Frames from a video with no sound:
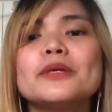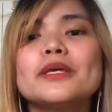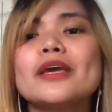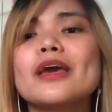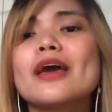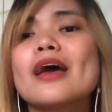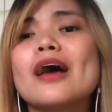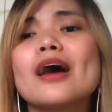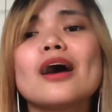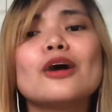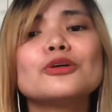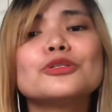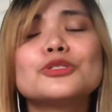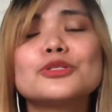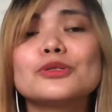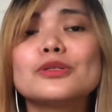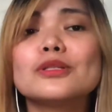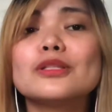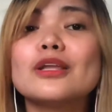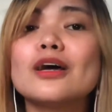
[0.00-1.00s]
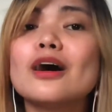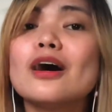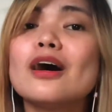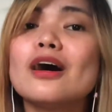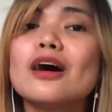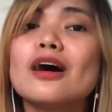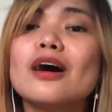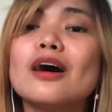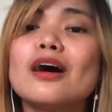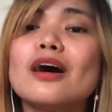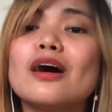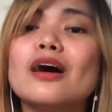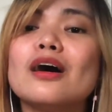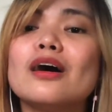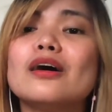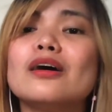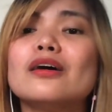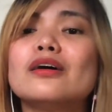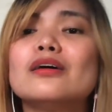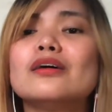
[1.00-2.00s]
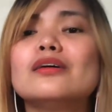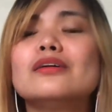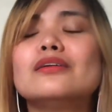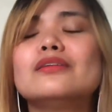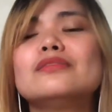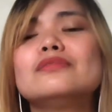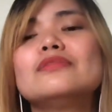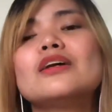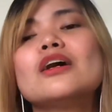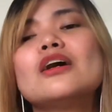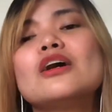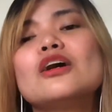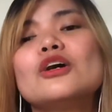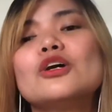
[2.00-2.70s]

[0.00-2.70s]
me how to love,